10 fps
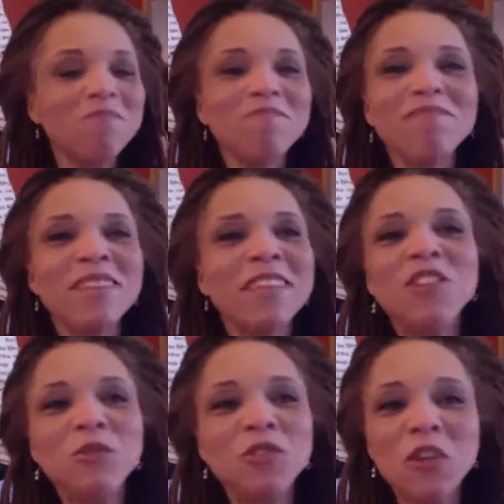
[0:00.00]
And she
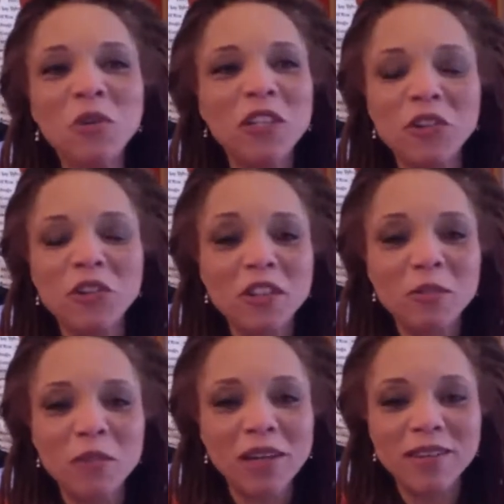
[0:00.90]
was so endearing to
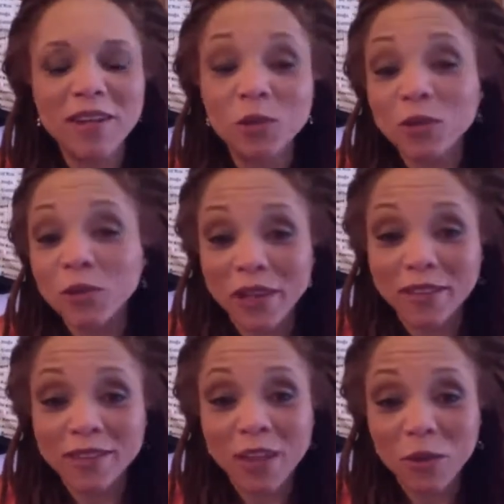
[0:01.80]
me. I told her
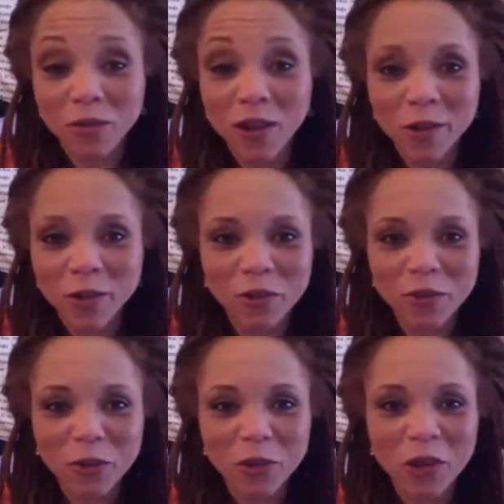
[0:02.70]
yes, I would find her a
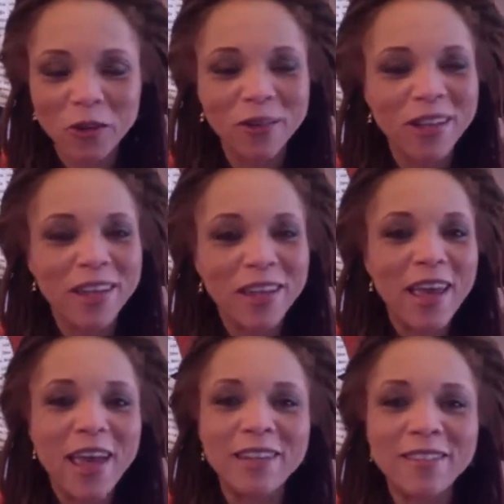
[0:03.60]
fur coat.
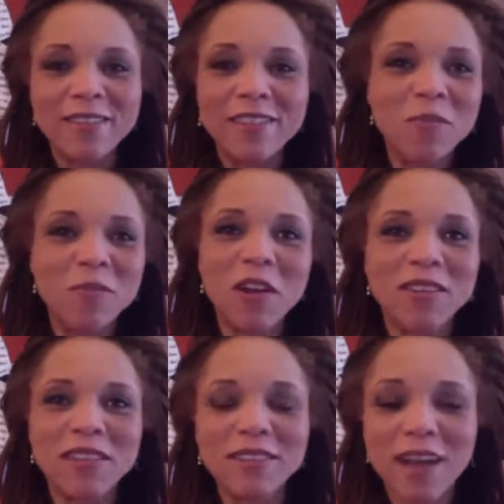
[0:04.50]
And it sent me on
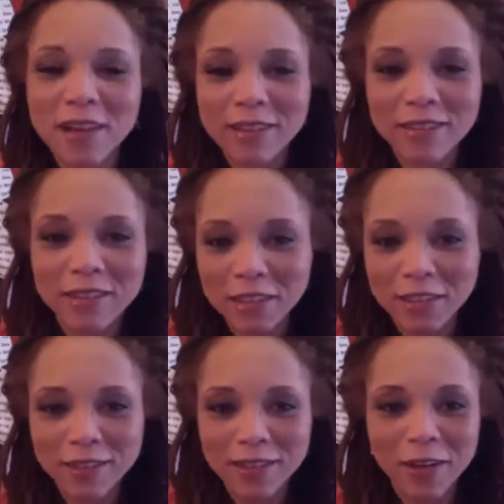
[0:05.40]
this odyssey
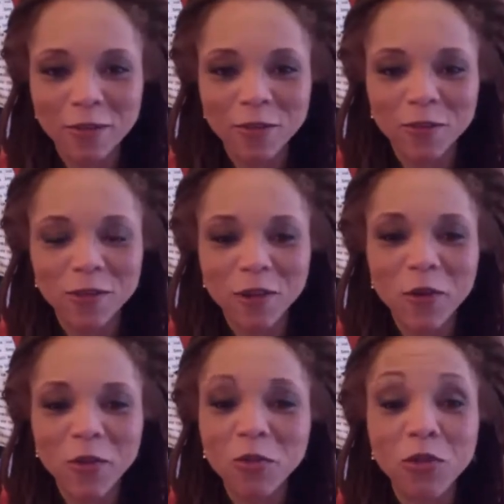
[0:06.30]
of
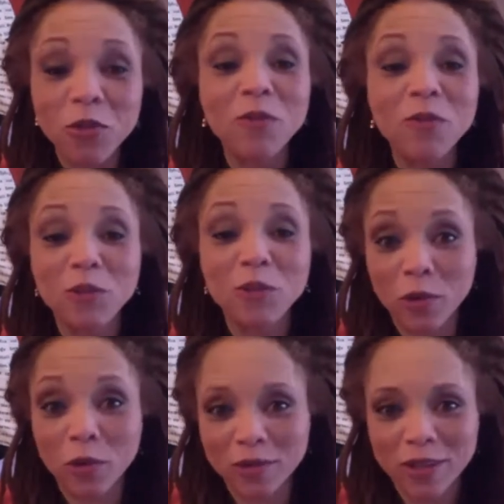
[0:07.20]
going through thrift
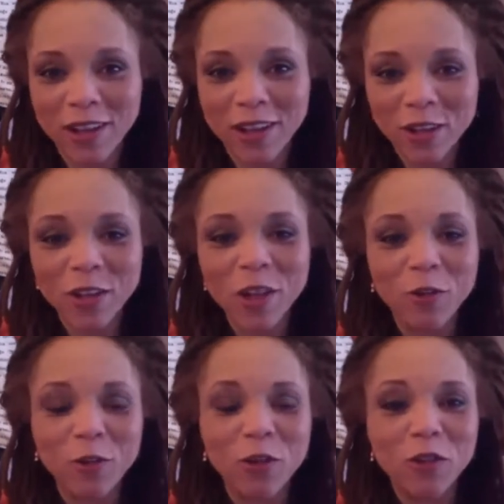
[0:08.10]
stores, looking
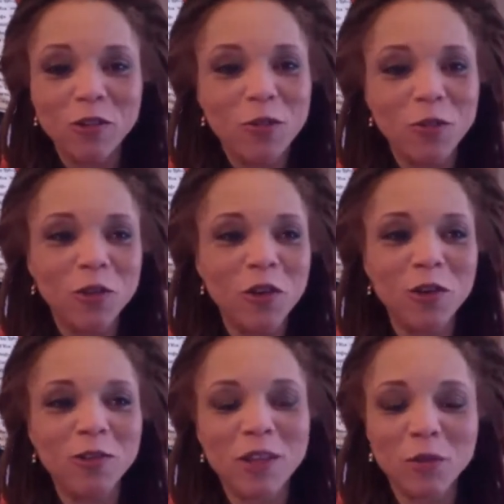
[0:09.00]
for used fur coats that would